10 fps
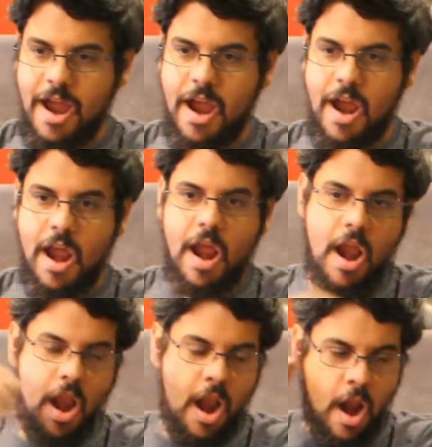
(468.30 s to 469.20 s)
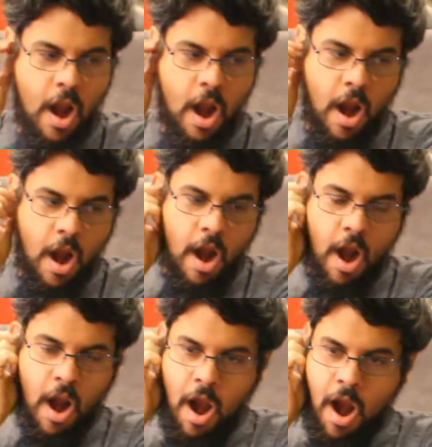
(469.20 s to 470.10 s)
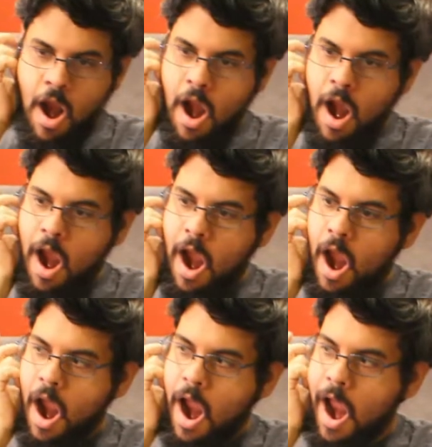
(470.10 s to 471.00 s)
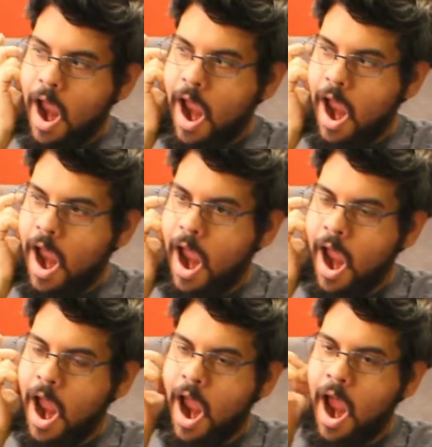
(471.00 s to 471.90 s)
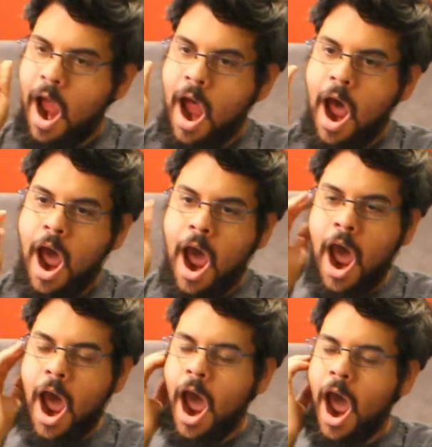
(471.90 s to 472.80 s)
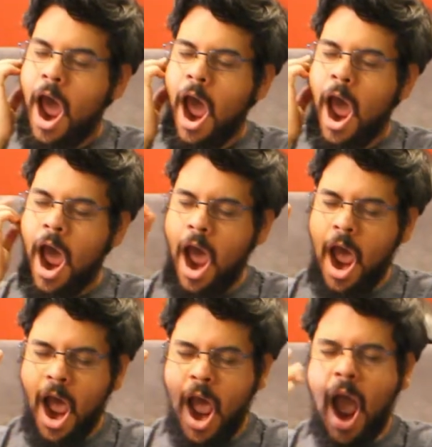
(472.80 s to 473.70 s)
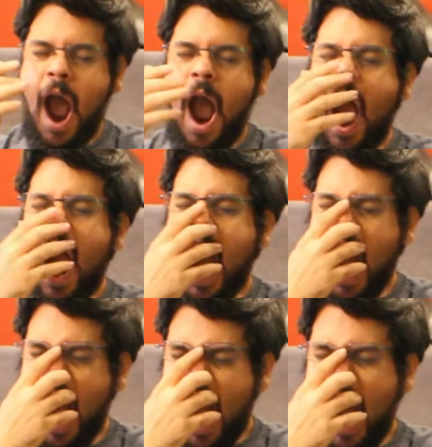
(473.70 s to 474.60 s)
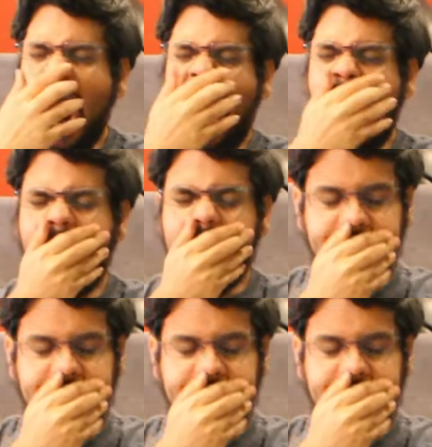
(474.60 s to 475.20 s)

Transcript: The person shown says nothing.